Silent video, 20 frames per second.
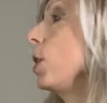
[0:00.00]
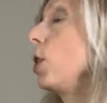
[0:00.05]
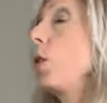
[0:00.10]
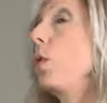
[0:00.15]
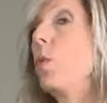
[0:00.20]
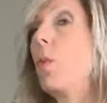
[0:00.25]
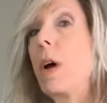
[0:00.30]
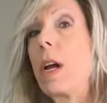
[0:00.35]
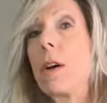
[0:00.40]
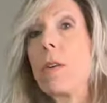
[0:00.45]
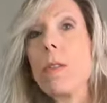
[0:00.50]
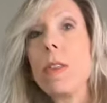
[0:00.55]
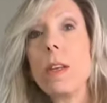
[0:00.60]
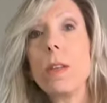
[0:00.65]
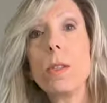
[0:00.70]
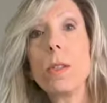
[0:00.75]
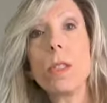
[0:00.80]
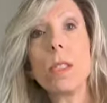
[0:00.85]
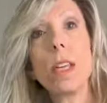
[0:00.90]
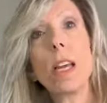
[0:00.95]
you wear
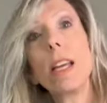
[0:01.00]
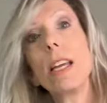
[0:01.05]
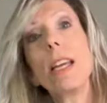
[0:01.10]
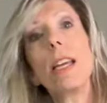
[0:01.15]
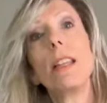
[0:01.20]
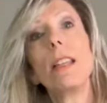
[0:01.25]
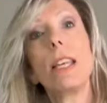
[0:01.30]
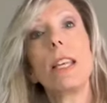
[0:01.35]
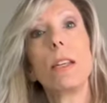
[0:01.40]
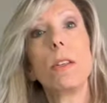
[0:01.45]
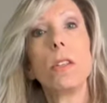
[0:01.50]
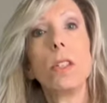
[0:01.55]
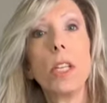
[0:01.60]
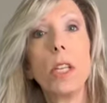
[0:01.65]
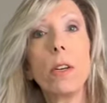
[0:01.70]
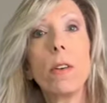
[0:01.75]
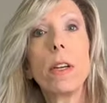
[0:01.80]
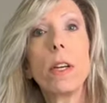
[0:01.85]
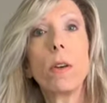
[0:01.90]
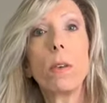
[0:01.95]
this in the
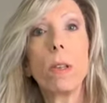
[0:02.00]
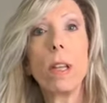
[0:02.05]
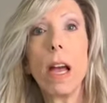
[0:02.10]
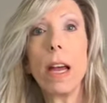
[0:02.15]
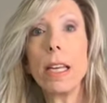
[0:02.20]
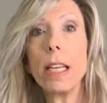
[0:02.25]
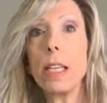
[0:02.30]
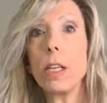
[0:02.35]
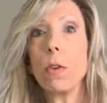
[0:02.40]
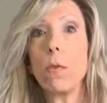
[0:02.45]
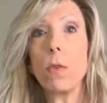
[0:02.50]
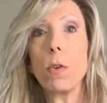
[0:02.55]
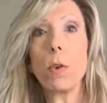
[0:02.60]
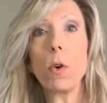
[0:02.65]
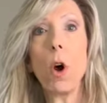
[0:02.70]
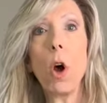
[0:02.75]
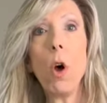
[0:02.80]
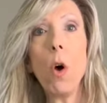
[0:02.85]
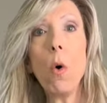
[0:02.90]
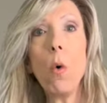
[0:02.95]
interior lighting of your
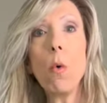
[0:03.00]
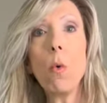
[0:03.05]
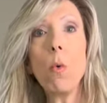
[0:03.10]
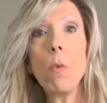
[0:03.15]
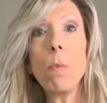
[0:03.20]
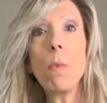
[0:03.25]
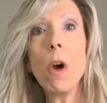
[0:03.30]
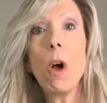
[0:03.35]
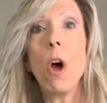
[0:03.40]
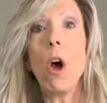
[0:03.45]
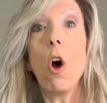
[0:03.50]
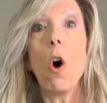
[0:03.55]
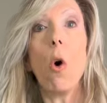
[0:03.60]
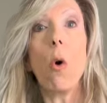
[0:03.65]
home